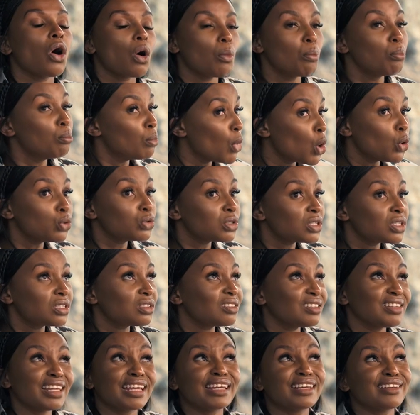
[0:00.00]

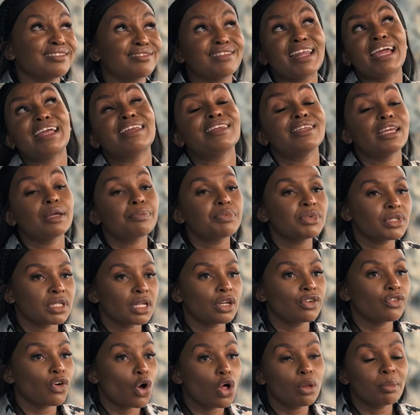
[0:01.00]
most, like
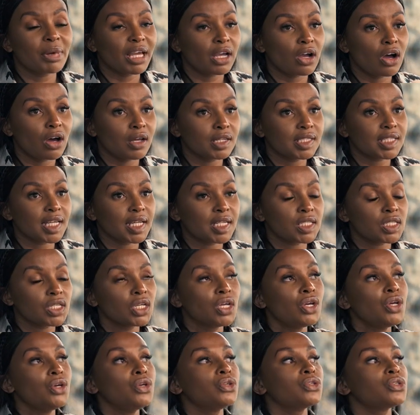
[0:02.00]
98% of all my content.
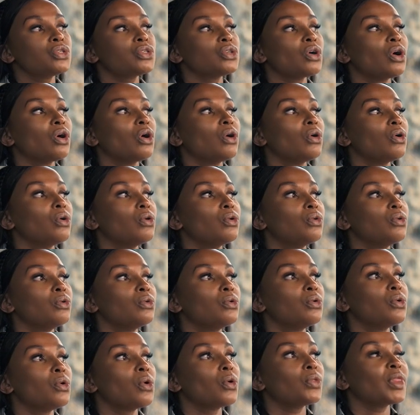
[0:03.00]

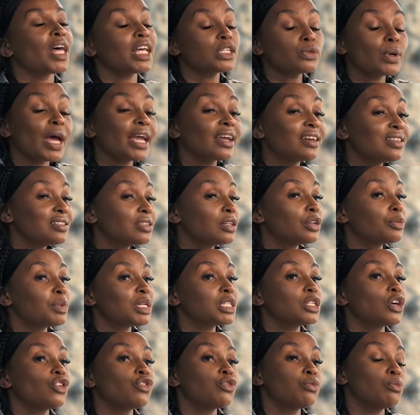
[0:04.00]
So that's why I consider
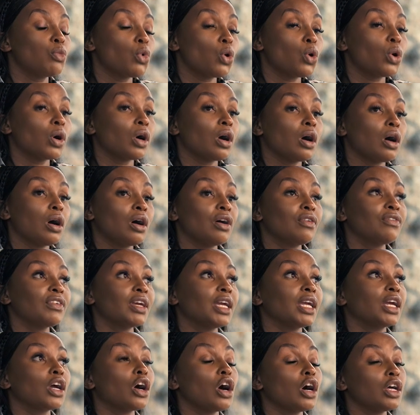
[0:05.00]
myself more of
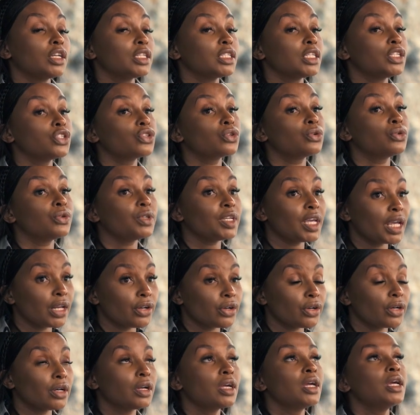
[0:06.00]
a content
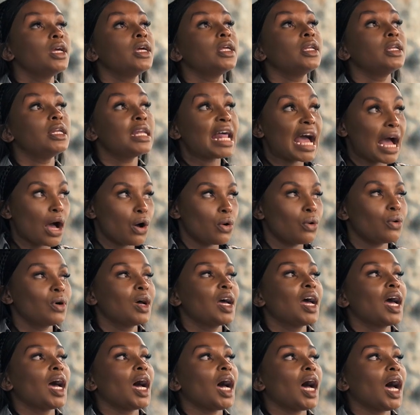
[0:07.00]
creator. Now,
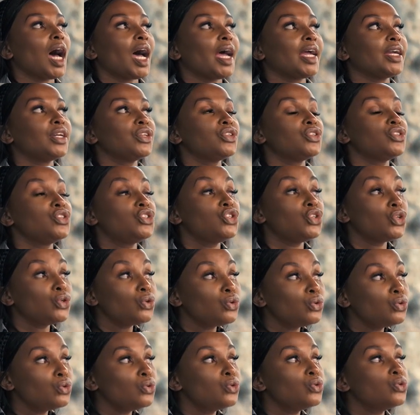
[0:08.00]
I
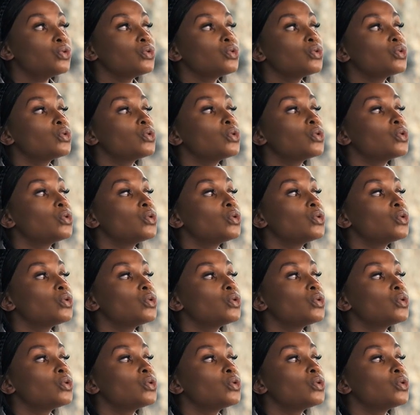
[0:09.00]
do